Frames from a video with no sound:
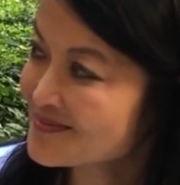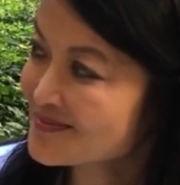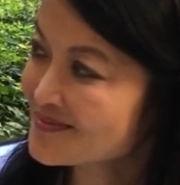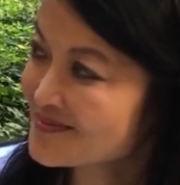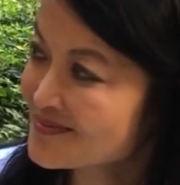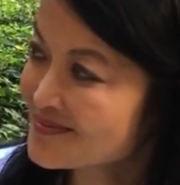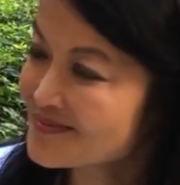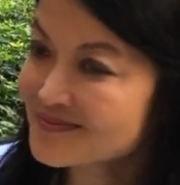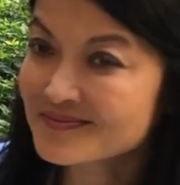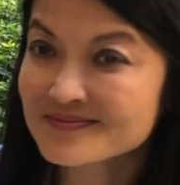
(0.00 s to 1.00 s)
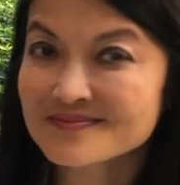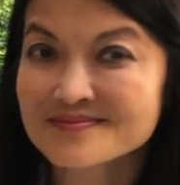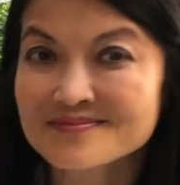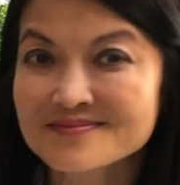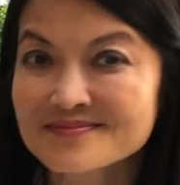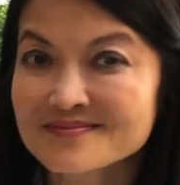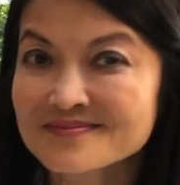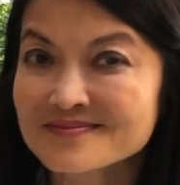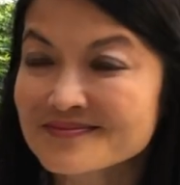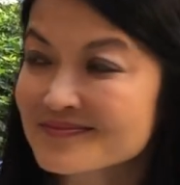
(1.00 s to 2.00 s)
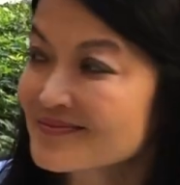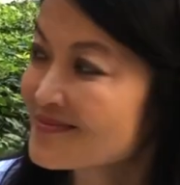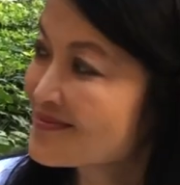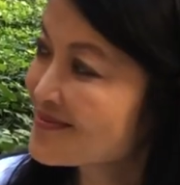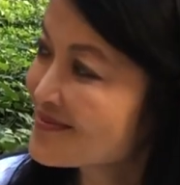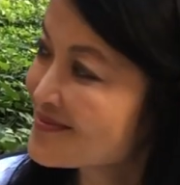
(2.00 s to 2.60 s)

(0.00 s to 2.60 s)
No words are spoken by the person on screen.